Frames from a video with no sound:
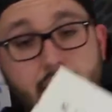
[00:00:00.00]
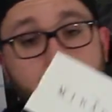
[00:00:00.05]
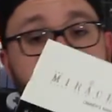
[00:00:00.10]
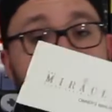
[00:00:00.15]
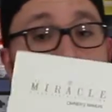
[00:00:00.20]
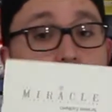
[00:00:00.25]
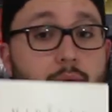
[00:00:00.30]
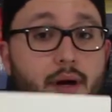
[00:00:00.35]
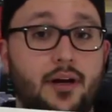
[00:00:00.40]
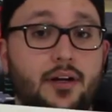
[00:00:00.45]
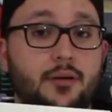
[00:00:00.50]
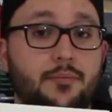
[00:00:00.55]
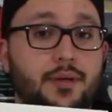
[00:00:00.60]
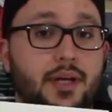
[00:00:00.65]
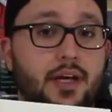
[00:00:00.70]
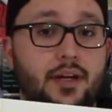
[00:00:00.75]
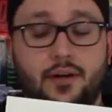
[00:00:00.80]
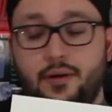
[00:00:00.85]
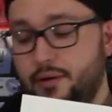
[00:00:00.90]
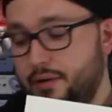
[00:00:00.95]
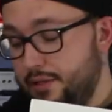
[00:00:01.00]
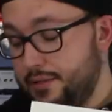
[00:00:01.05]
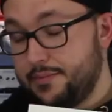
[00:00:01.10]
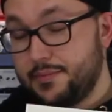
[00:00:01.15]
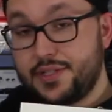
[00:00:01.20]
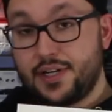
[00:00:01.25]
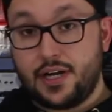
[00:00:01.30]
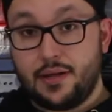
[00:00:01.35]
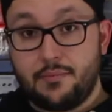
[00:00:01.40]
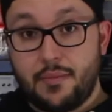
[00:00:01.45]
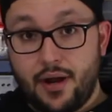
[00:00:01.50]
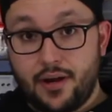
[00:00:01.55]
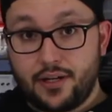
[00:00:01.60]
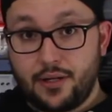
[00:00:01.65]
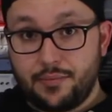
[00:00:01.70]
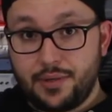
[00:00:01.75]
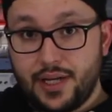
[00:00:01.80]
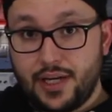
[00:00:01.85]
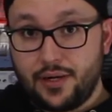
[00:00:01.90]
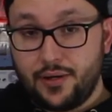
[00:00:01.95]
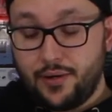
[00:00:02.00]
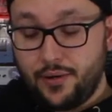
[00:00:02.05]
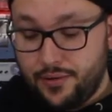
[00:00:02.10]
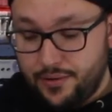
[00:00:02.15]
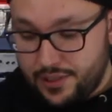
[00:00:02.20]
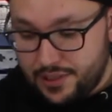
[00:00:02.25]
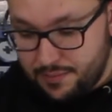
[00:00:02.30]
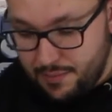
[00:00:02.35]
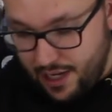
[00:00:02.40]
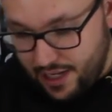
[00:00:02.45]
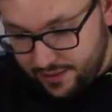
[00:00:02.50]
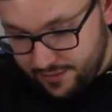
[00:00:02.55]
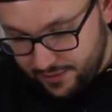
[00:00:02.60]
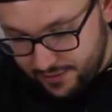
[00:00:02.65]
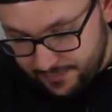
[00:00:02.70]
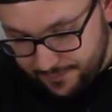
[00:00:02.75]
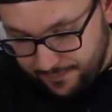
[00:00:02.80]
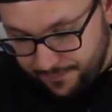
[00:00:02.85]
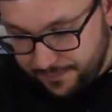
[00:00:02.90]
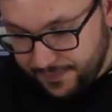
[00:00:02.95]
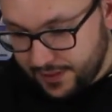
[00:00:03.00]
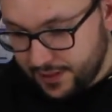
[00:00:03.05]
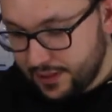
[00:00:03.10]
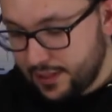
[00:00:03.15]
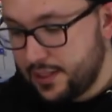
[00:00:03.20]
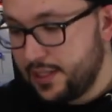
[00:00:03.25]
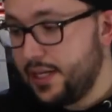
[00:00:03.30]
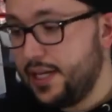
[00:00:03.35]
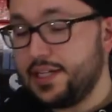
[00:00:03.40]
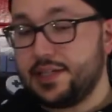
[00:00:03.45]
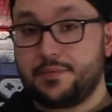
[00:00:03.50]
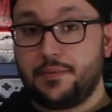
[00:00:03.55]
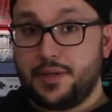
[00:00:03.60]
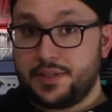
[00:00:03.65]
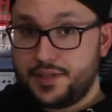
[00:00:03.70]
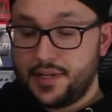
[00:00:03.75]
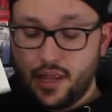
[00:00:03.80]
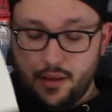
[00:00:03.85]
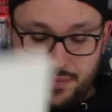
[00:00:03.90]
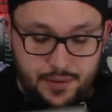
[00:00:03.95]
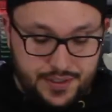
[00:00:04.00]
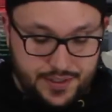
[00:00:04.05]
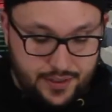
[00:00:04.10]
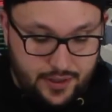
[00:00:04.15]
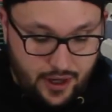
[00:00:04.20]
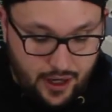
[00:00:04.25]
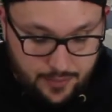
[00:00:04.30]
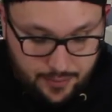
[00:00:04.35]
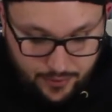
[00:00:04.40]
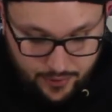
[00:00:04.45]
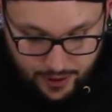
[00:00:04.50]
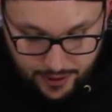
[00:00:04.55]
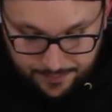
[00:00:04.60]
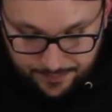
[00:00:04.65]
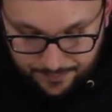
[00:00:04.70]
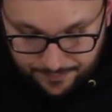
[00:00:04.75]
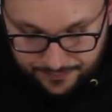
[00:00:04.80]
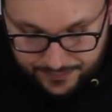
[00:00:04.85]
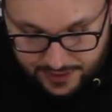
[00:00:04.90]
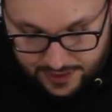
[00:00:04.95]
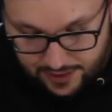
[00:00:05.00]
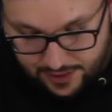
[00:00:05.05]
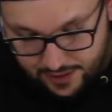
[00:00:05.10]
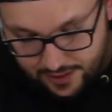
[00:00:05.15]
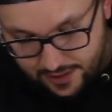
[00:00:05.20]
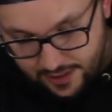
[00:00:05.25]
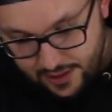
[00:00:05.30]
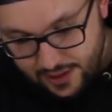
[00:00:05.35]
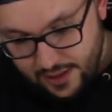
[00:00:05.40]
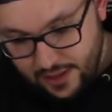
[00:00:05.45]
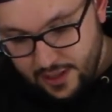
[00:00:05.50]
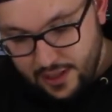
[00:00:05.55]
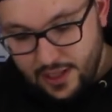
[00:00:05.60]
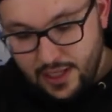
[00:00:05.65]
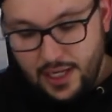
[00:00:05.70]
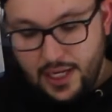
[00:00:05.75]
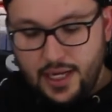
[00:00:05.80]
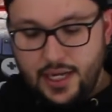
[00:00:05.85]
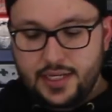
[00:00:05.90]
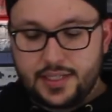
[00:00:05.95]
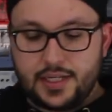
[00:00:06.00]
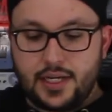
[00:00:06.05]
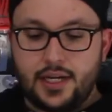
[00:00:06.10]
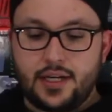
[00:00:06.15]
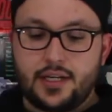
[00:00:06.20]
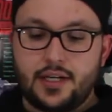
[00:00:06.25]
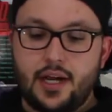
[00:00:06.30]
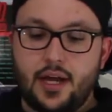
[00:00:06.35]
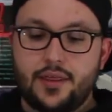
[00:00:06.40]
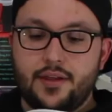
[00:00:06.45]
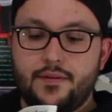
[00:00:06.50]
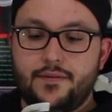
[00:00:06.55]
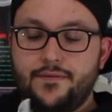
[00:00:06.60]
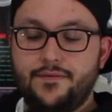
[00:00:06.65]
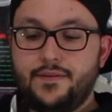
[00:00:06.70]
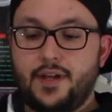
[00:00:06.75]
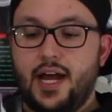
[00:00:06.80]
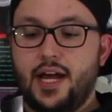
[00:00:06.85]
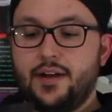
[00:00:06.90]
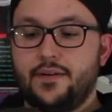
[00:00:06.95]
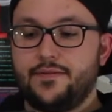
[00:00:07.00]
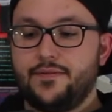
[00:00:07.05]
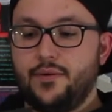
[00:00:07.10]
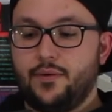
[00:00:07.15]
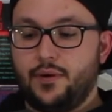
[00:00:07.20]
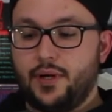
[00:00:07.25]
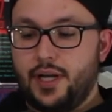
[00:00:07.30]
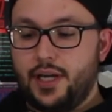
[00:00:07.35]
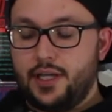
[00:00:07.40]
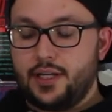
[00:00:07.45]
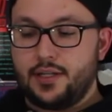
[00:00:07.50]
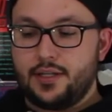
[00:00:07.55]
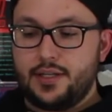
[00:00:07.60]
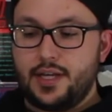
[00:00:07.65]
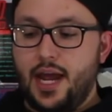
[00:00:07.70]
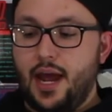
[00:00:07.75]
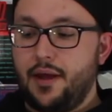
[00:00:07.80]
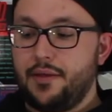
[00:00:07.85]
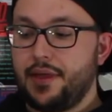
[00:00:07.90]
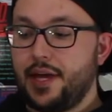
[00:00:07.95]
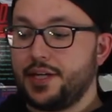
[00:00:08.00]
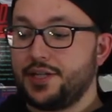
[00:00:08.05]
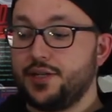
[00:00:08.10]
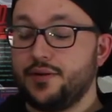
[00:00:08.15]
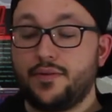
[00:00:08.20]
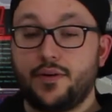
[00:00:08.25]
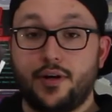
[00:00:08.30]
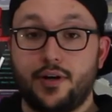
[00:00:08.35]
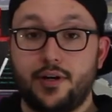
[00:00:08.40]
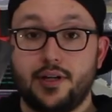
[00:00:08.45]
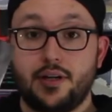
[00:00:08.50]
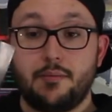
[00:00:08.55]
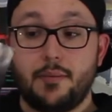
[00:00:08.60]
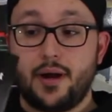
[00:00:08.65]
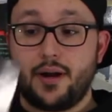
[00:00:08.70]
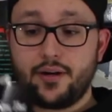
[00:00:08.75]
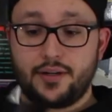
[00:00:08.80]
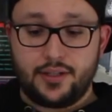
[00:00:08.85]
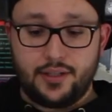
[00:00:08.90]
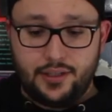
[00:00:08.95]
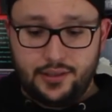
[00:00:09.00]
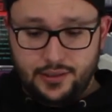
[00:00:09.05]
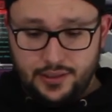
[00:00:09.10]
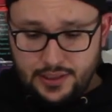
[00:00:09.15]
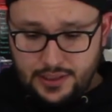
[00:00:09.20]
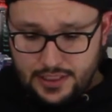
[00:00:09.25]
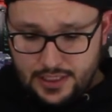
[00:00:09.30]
have the Miracle Piano Owner's Manual, as well as another piece of cardboard, and another flyer for it, now that you've heard the Miracle.